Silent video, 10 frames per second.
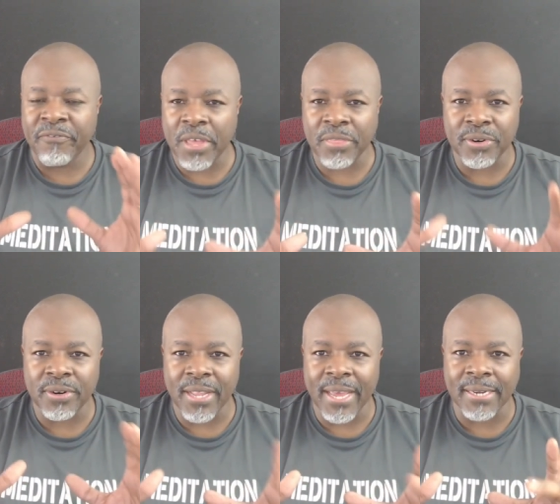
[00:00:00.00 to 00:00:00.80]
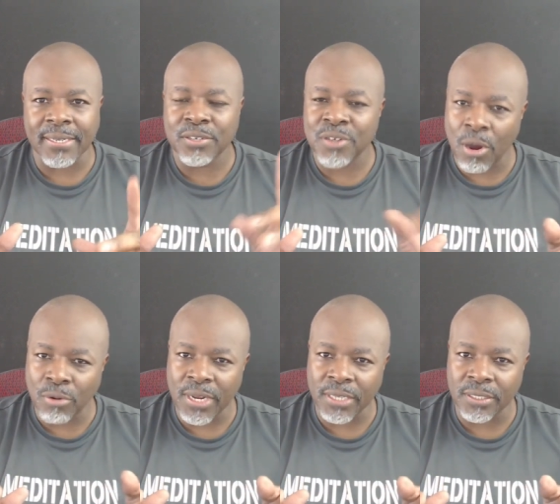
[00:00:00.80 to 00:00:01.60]
feather light toe
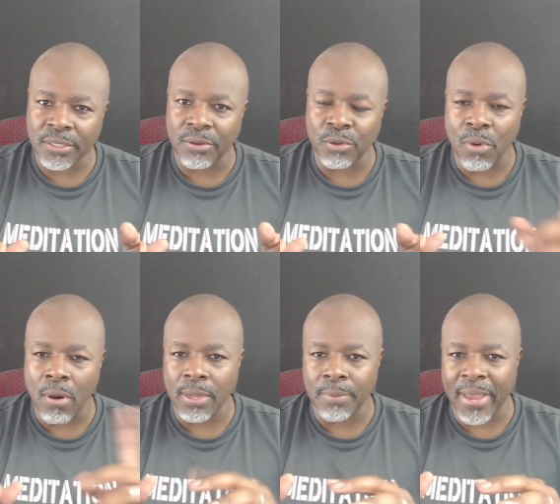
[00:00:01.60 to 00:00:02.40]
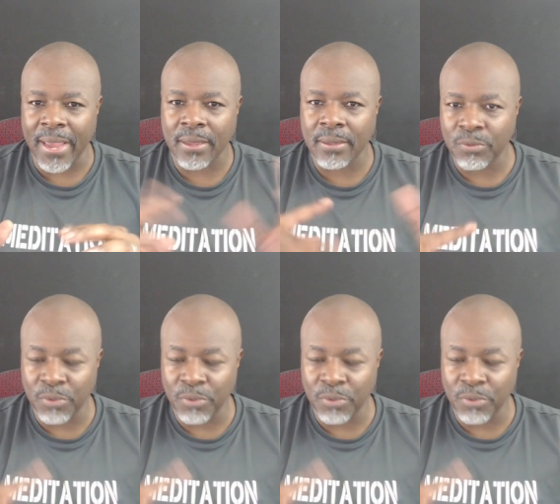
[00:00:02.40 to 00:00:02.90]
touches on the wall and back